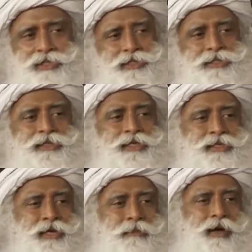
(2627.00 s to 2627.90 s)
is
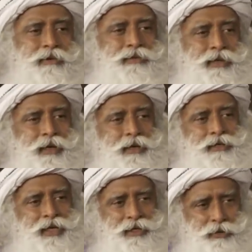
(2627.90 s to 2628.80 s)
just about
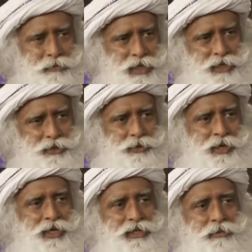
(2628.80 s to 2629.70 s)
trying to manage your
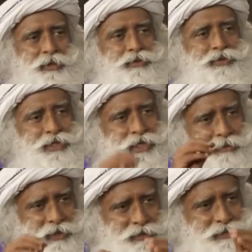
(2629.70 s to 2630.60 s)
health by using
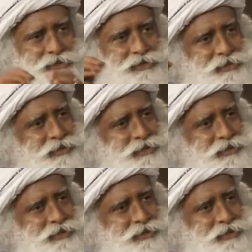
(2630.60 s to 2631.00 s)
chemicals.